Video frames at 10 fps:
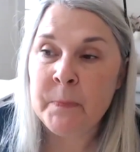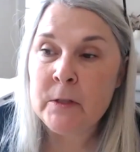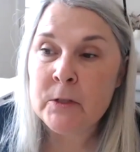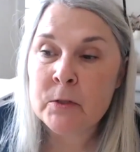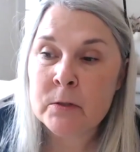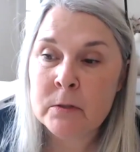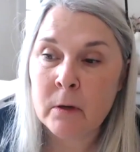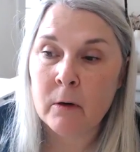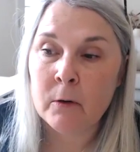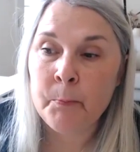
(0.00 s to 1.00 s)

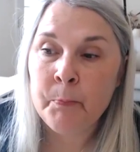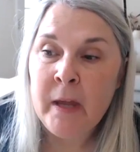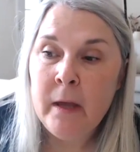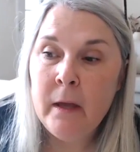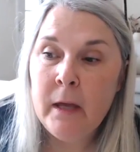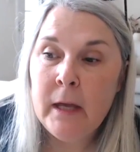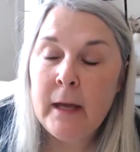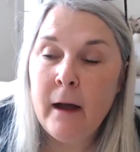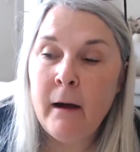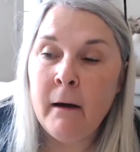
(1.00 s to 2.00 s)
So
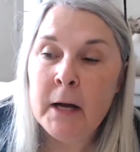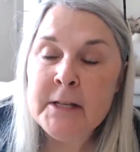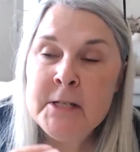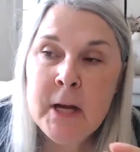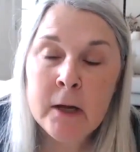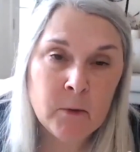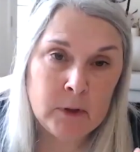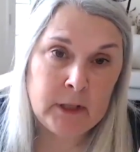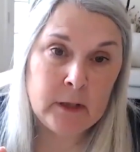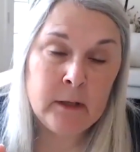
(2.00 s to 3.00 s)

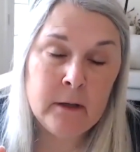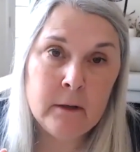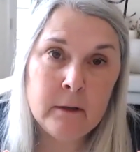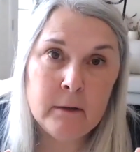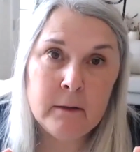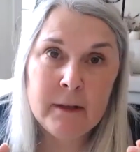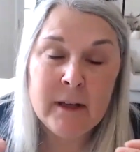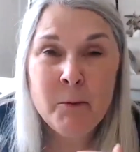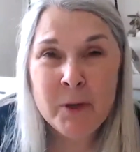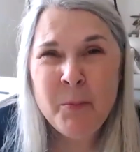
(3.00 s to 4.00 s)
generally,
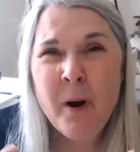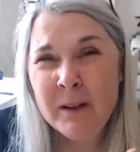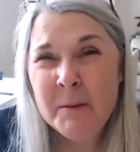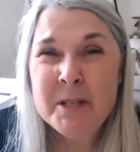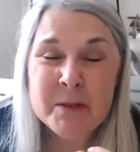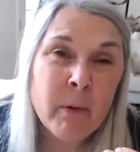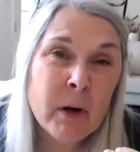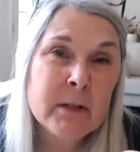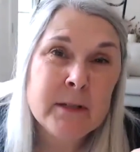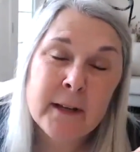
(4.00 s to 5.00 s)
it would probably be
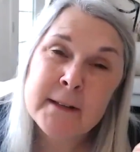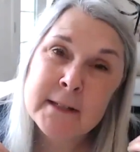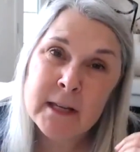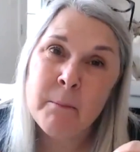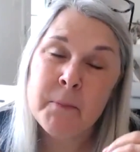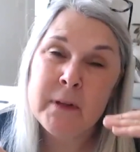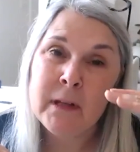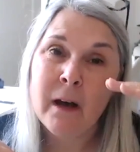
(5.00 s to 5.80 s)
smart to accept the